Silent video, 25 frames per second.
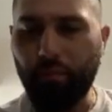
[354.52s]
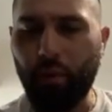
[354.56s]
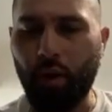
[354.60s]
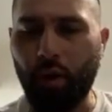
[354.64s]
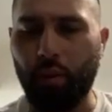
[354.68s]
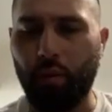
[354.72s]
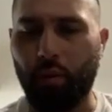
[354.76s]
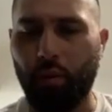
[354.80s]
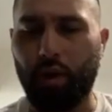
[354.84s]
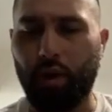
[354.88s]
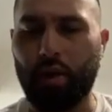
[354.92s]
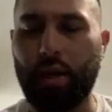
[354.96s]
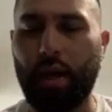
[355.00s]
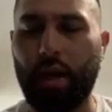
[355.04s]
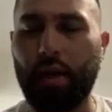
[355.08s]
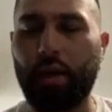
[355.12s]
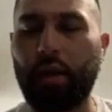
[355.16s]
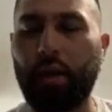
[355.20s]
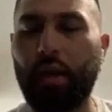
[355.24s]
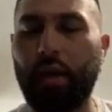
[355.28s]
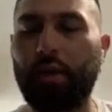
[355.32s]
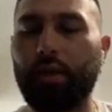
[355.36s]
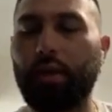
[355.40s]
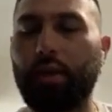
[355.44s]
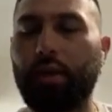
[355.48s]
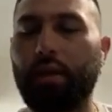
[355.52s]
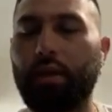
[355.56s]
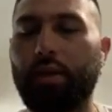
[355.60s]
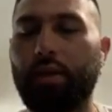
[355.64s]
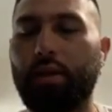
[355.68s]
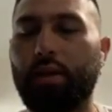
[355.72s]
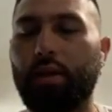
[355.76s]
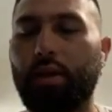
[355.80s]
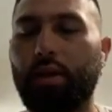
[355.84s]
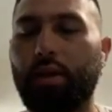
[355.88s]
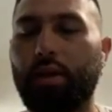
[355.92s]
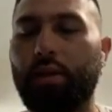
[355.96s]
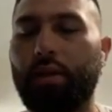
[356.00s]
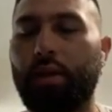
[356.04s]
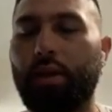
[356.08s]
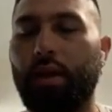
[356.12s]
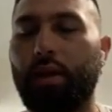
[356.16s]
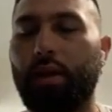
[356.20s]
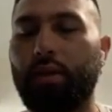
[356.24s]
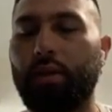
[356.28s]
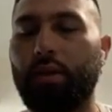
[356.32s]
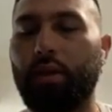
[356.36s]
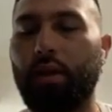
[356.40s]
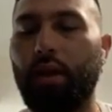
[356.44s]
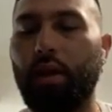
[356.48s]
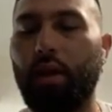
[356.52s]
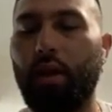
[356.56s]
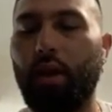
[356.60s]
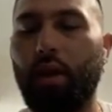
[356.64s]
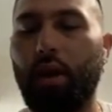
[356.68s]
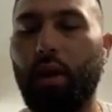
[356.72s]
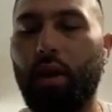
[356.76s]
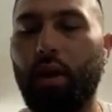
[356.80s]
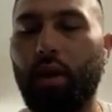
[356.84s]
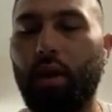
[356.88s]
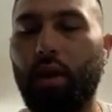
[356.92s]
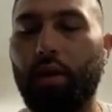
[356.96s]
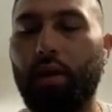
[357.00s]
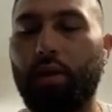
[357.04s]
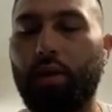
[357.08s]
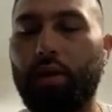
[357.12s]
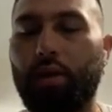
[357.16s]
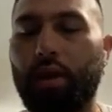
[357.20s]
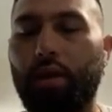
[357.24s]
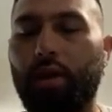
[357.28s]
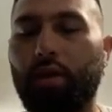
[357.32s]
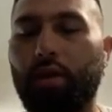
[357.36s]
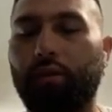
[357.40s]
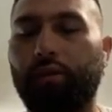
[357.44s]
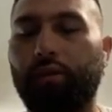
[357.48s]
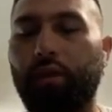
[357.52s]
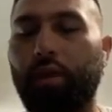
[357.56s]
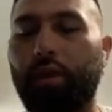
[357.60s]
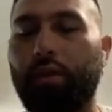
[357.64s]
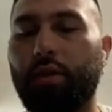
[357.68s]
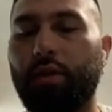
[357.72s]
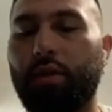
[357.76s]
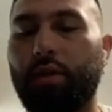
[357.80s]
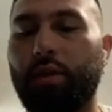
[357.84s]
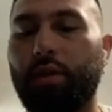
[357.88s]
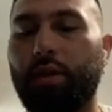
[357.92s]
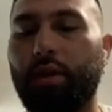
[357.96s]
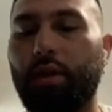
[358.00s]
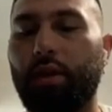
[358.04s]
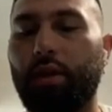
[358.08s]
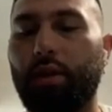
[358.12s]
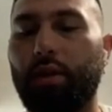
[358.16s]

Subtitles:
we're excited. I think this is a good test for us to see